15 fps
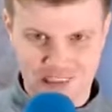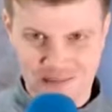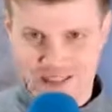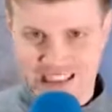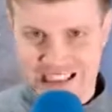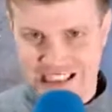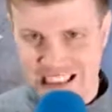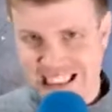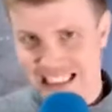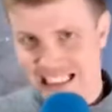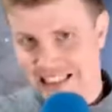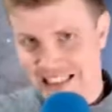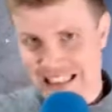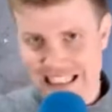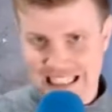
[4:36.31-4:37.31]
with a
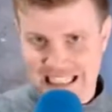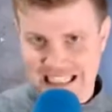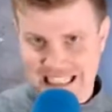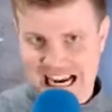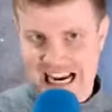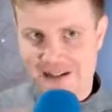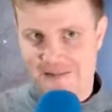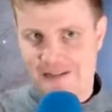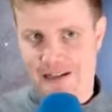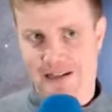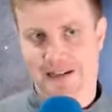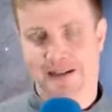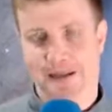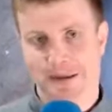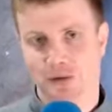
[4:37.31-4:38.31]
slight
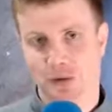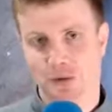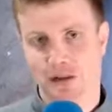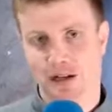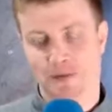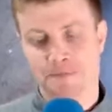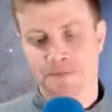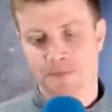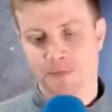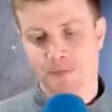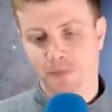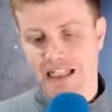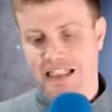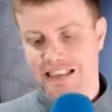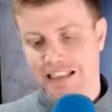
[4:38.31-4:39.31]
caveat, if you will.
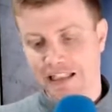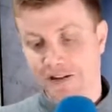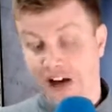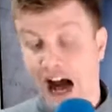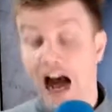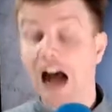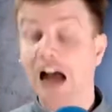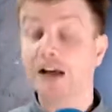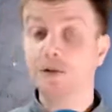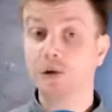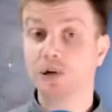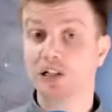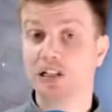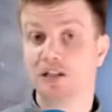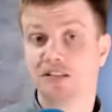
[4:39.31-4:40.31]
Because if I were
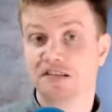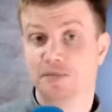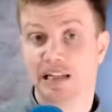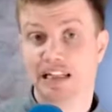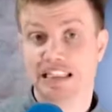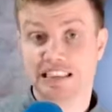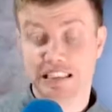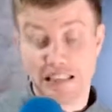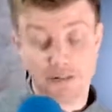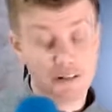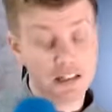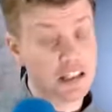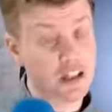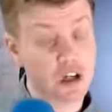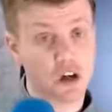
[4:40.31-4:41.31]
going to be spending
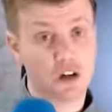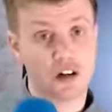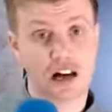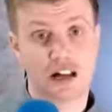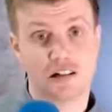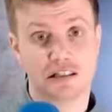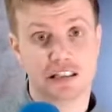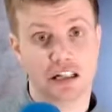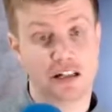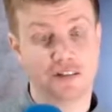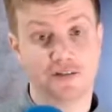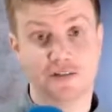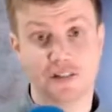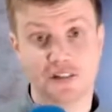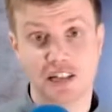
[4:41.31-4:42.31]
$1,700 on a
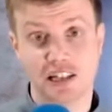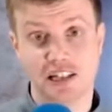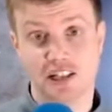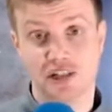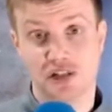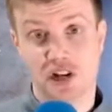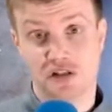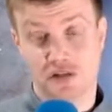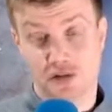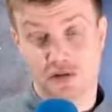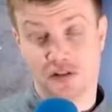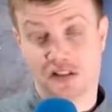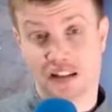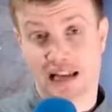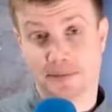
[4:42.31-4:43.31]
15-inch
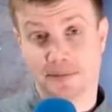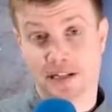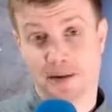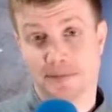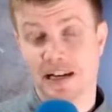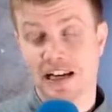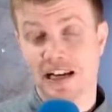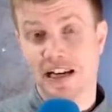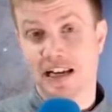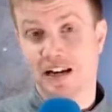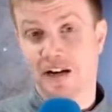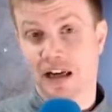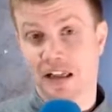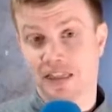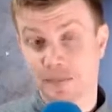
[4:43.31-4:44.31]
Surface laptop,
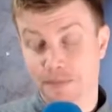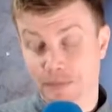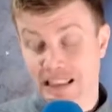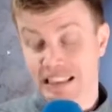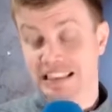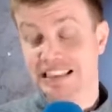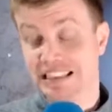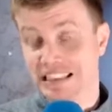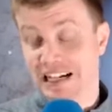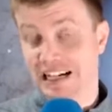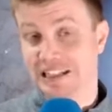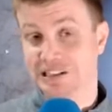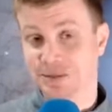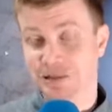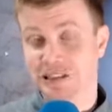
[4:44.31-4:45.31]
the business
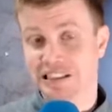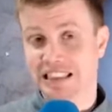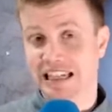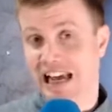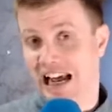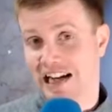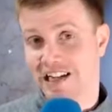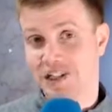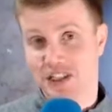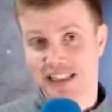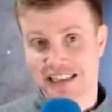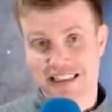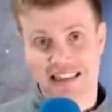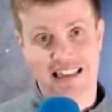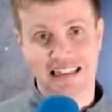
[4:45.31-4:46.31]
customers can actually
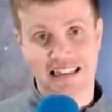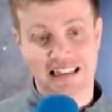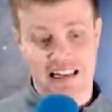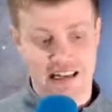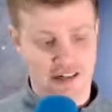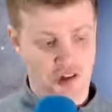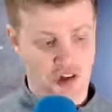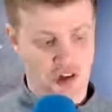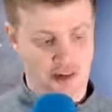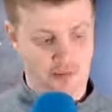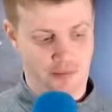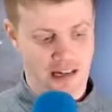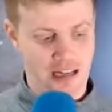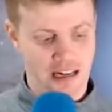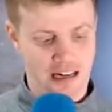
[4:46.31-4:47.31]
get the Intel
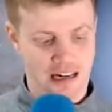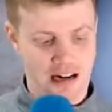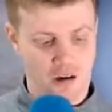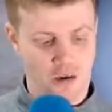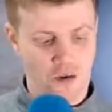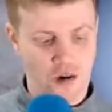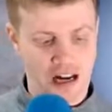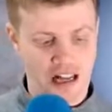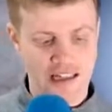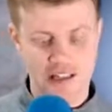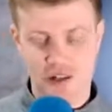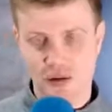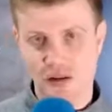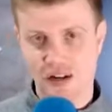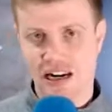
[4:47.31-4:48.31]
chip. Now, while I
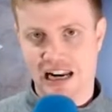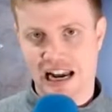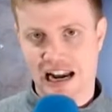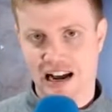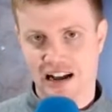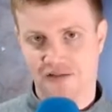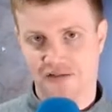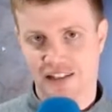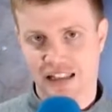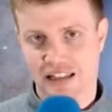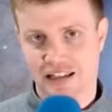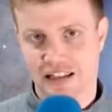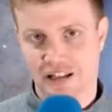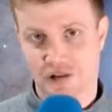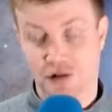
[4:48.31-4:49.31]
do not have the
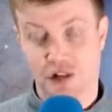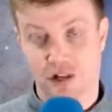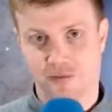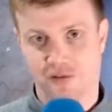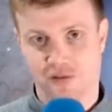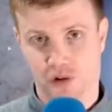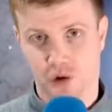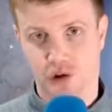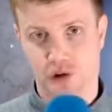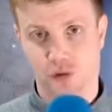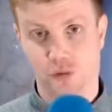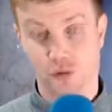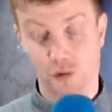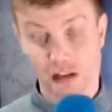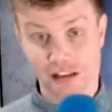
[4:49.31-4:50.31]
Intel chip
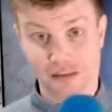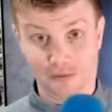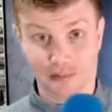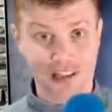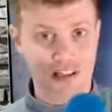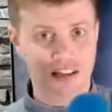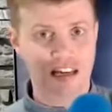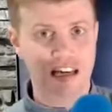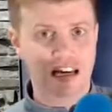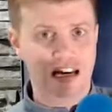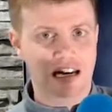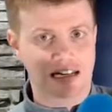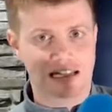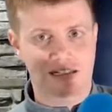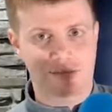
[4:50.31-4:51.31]
version with me,
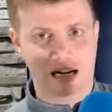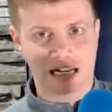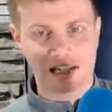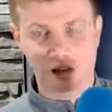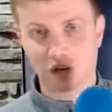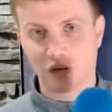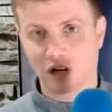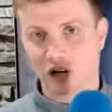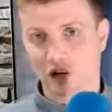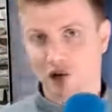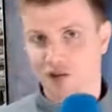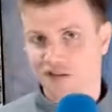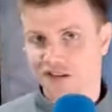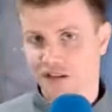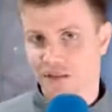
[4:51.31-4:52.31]
I do
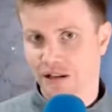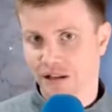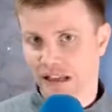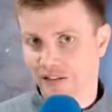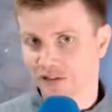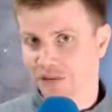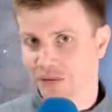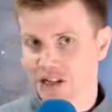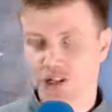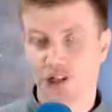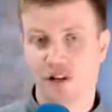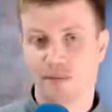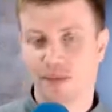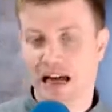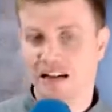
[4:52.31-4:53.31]
know some of the
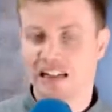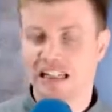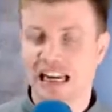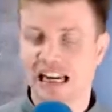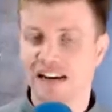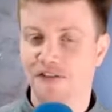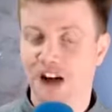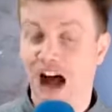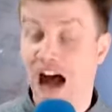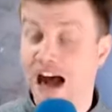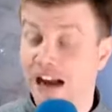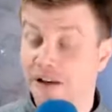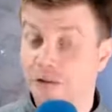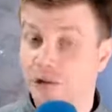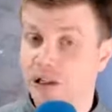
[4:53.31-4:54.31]
information about it. And if
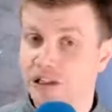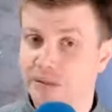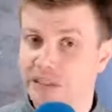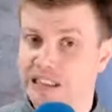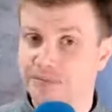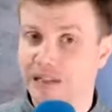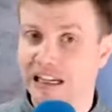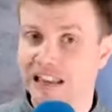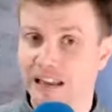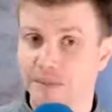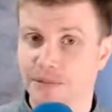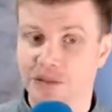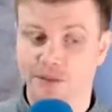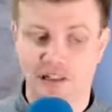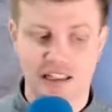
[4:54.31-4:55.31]
I were going to be spending that
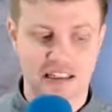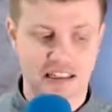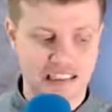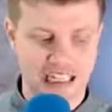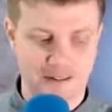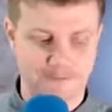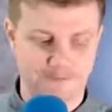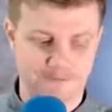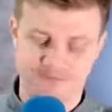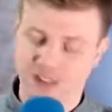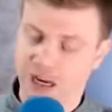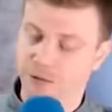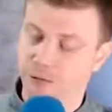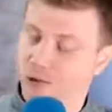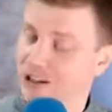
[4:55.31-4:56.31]
much money, because I
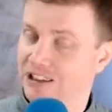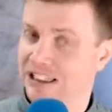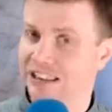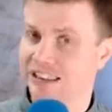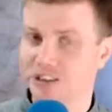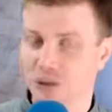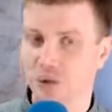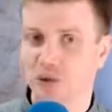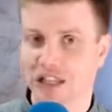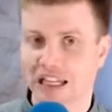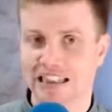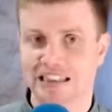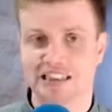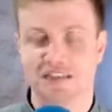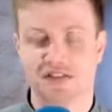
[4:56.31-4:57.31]
really do
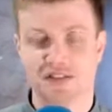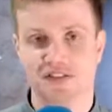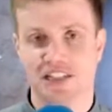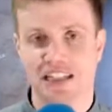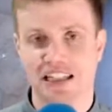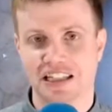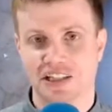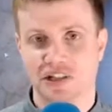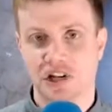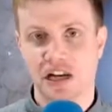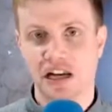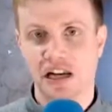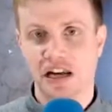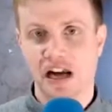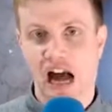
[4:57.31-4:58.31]
like this 15-inch,
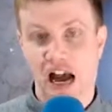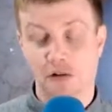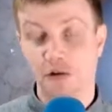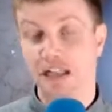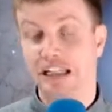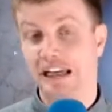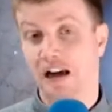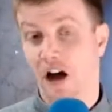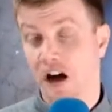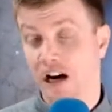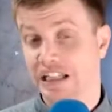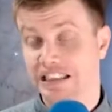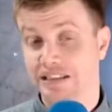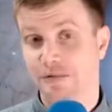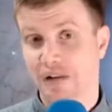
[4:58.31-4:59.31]
I would get
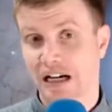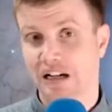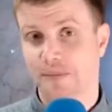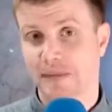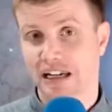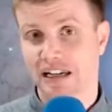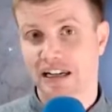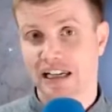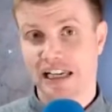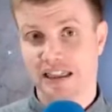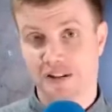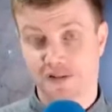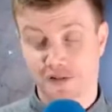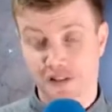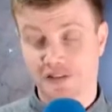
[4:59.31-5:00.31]
honestly recommend
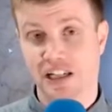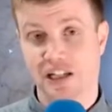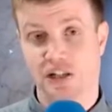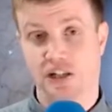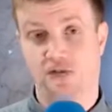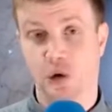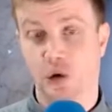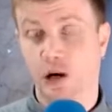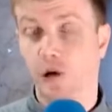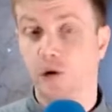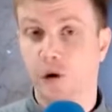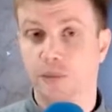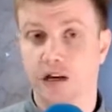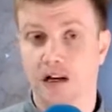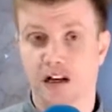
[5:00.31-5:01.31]
the 15 inch. If you're a
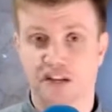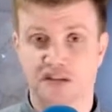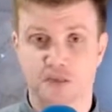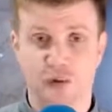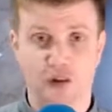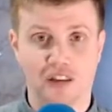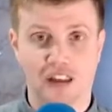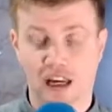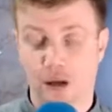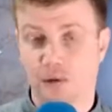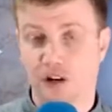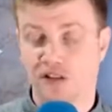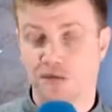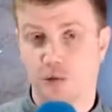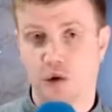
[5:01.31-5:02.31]
corporate customer in the
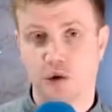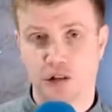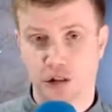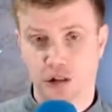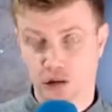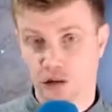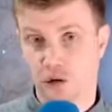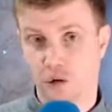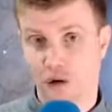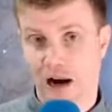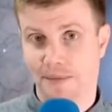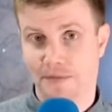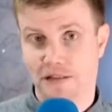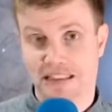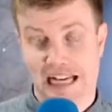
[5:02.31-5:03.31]
enterprise world, you can go
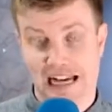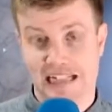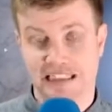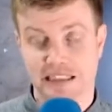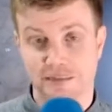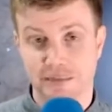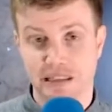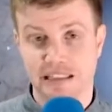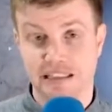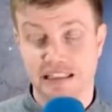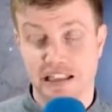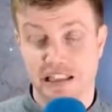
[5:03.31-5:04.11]
grab those as a business